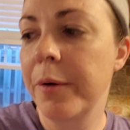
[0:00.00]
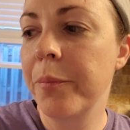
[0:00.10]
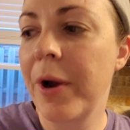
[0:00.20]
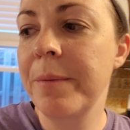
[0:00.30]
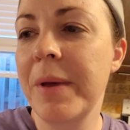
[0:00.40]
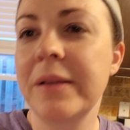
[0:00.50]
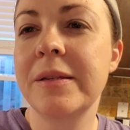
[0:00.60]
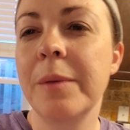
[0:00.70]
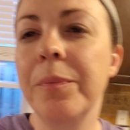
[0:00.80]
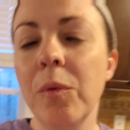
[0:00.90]
bread made
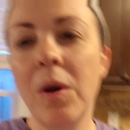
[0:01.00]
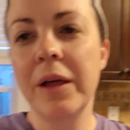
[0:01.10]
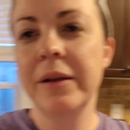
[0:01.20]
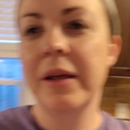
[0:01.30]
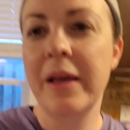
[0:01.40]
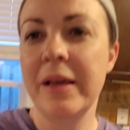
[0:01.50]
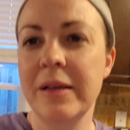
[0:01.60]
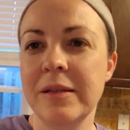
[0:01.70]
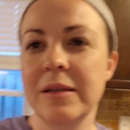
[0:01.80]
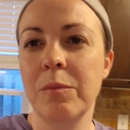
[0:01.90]
simple one
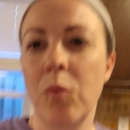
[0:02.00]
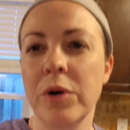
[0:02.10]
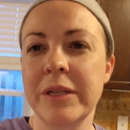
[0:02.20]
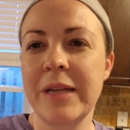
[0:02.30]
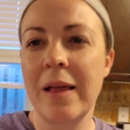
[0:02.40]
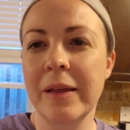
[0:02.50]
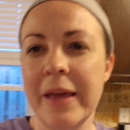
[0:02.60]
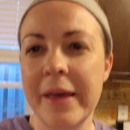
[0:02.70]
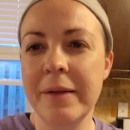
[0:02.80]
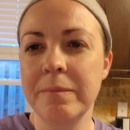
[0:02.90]
is more
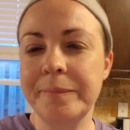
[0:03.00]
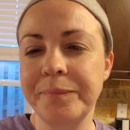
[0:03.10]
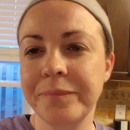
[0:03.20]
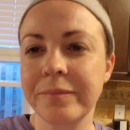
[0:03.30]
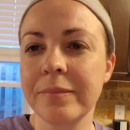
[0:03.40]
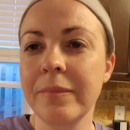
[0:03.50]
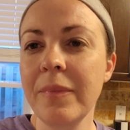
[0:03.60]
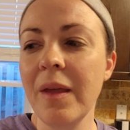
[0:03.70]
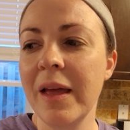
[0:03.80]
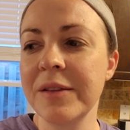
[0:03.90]
delicate.
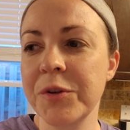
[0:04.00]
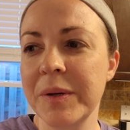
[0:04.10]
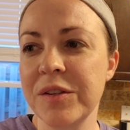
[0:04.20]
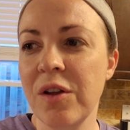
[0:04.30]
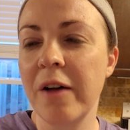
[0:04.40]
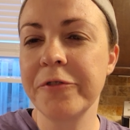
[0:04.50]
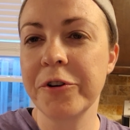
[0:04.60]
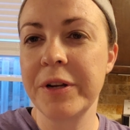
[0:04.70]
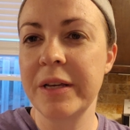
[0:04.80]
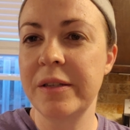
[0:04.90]
And so it's softer
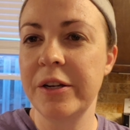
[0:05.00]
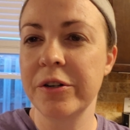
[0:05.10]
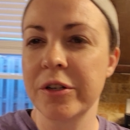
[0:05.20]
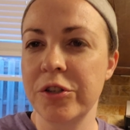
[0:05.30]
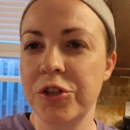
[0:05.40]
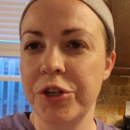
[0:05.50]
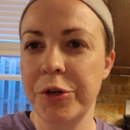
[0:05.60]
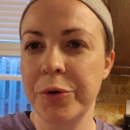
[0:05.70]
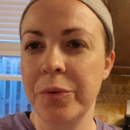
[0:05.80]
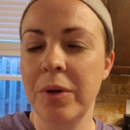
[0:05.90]
and easier to
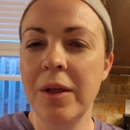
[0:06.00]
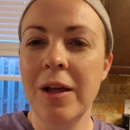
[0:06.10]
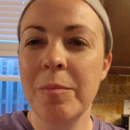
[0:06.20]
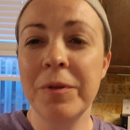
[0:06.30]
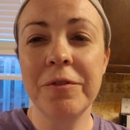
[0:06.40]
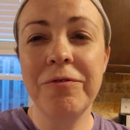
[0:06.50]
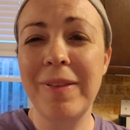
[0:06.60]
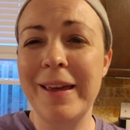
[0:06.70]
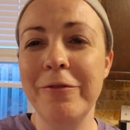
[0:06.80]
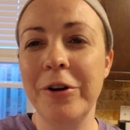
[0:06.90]
chew. But the
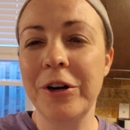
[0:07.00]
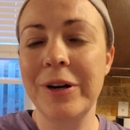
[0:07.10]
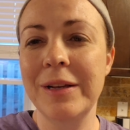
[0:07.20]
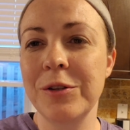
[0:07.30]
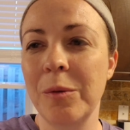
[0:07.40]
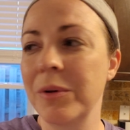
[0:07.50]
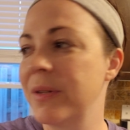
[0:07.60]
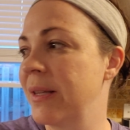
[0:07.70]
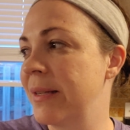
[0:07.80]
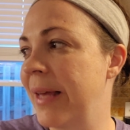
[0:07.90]
flavor is
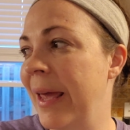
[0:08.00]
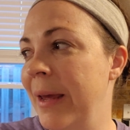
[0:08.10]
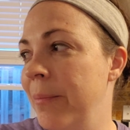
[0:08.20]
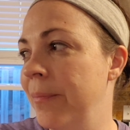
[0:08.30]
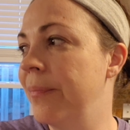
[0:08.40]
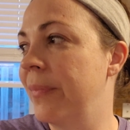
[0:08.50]
almost the same.